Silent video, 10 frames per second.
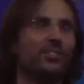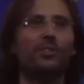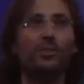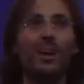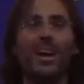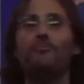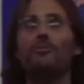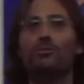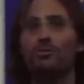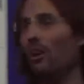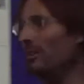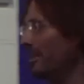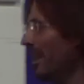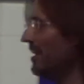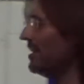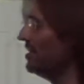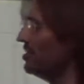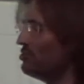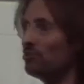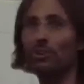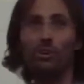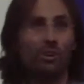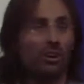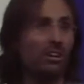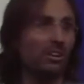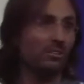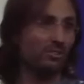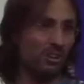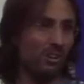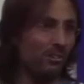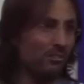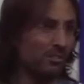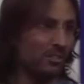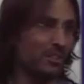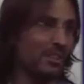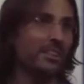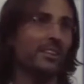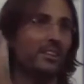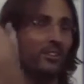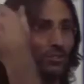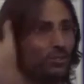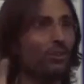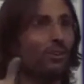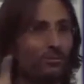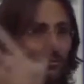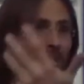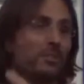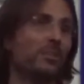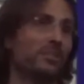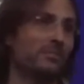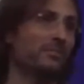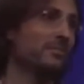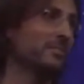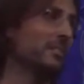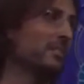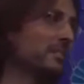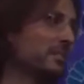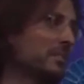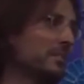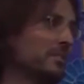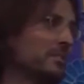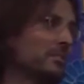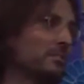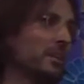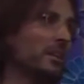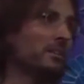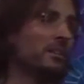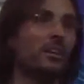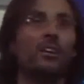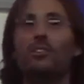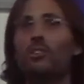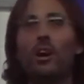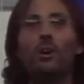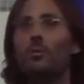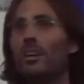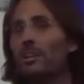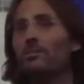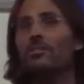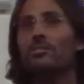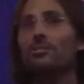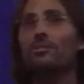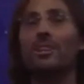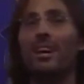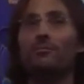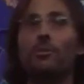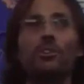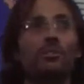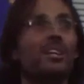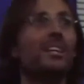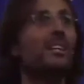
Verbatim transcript: You have control of that. It is your soul. It is your free will. Right? No one else can do that for you.